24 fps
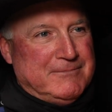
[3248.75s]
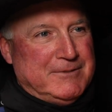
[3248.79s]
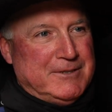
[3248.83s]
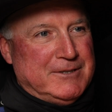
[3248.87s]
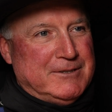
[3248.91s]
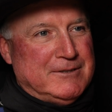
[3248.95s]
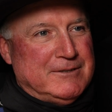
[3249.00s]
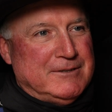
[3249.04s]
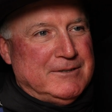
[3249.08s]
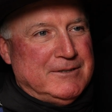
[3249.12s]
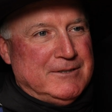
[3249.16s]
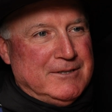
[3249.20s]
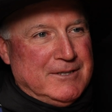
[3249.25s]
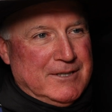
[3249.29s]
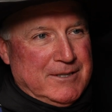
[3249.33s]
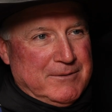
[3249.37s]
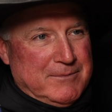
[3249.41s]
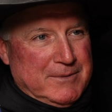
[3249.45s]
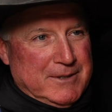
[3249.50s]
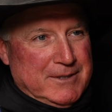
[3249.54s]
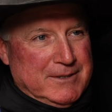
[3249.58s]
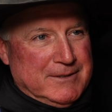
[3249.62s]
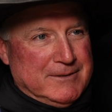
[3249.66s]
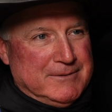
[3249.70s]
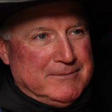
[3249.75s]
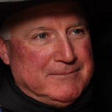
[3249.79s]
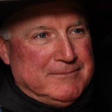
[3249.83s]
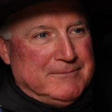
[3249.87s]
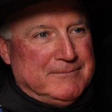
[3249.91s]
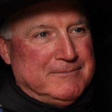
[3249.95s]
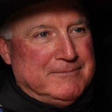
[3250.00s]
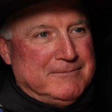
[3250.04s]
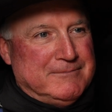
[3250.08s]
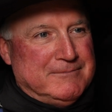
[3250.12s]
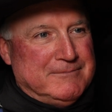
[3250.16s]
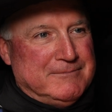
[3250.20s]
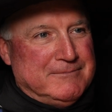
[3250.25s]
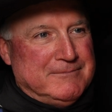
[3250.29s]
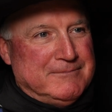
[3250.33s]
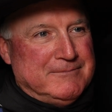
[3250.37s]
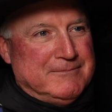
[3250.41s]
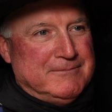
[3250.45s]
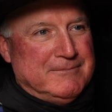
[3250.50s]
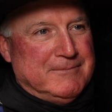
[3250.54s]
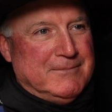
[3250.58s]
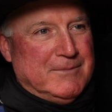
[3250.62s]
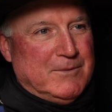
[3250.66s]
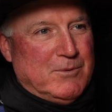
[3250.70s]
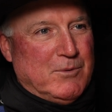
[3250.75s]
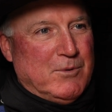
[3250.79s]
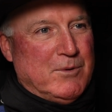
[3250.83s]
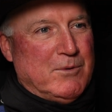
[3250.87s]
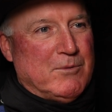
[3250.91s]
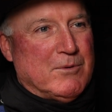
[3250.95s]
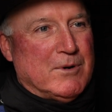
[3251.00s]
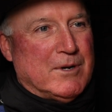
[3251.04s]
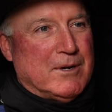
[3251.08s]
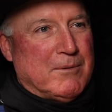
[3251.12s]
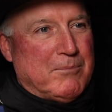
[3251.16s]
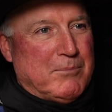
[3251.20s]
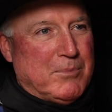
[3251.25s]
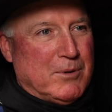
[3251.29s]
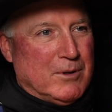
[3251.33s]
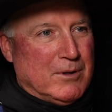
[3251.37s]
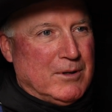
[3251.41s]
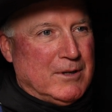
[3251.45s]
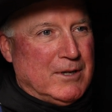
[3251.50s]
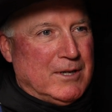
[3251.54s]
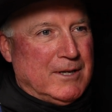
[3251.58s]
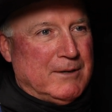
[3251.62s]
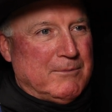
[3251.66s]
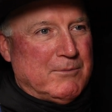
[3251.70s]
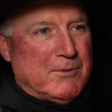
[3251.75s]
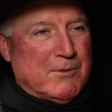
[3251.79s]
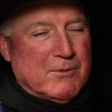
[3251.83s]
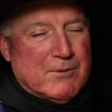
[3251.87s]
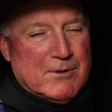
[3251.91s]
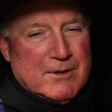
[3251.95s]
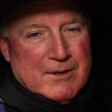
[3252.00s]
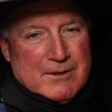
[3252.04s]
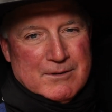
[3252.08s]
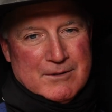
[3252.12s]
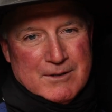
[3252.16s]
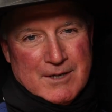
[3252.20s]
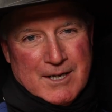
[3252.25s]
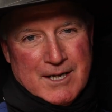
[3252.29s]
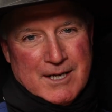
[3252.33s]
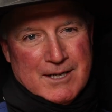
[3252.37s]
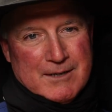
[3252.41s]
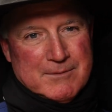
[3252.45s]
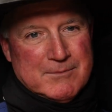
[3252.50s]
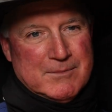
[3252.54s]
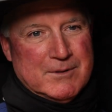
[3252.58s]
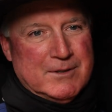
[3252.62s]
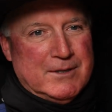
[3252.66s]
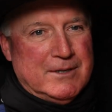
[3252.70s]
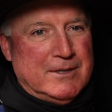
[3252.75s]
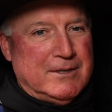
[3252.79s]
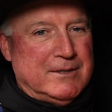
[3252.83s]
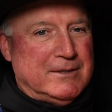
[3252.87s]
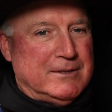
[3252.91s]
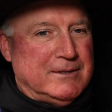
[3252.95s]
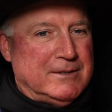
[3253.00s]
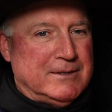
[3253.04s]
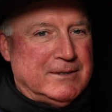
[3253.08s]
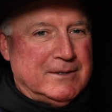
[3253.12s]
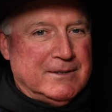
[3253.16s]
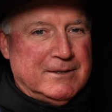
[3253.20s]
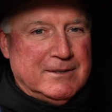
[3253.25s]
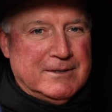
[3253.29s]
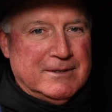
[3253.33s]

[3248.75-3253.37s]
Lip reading: Feel and timing. We want to pull on them. We want to drag them around.